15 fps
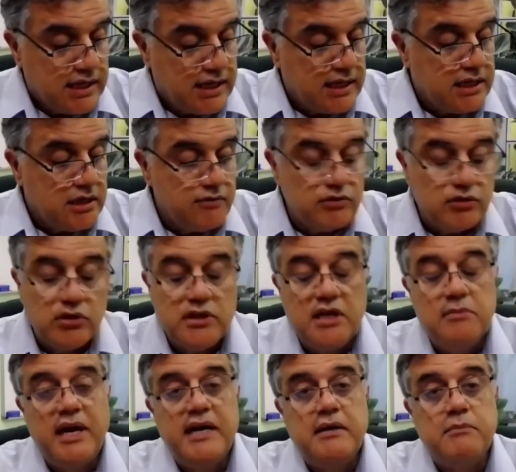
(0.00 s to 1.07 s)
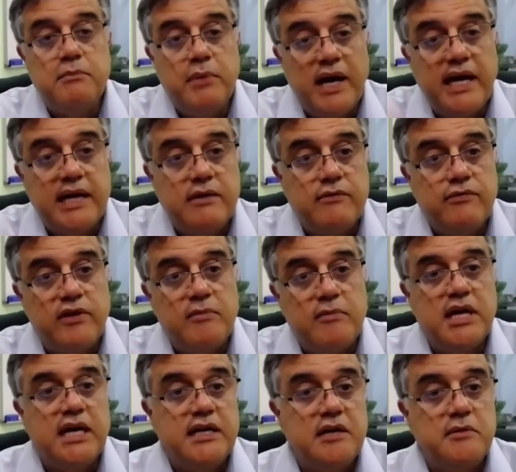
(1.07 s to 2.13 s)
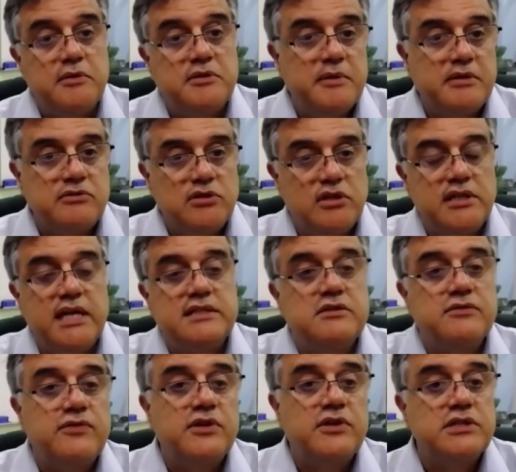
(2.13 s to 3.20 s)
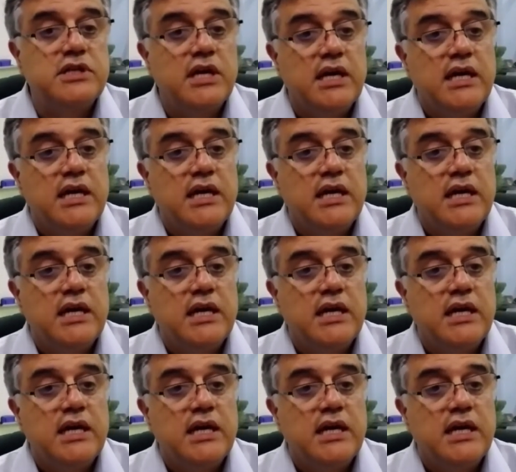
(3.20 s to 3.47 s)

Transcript: even though they might buy it from a .NET perspective. So that's the first.